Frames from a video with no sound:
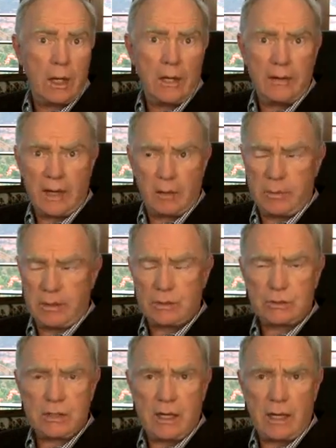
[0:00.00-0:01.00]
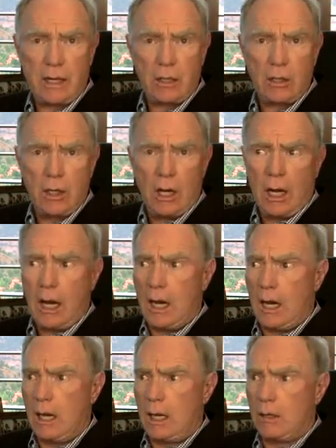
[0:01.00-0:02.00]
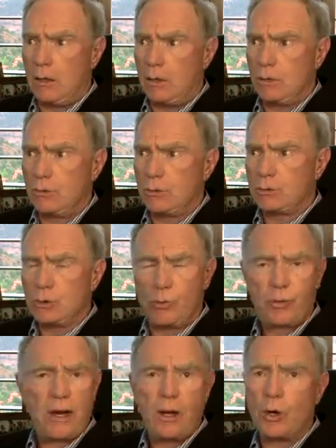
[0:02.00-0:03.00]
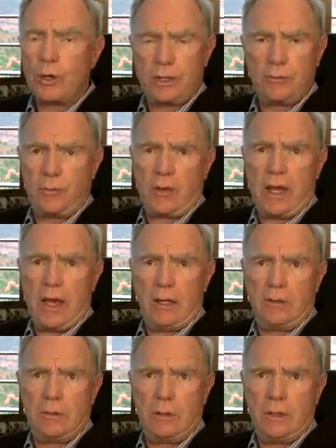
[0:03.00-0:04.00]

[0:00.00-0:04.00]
and that'll be the setting. There's no priority for that.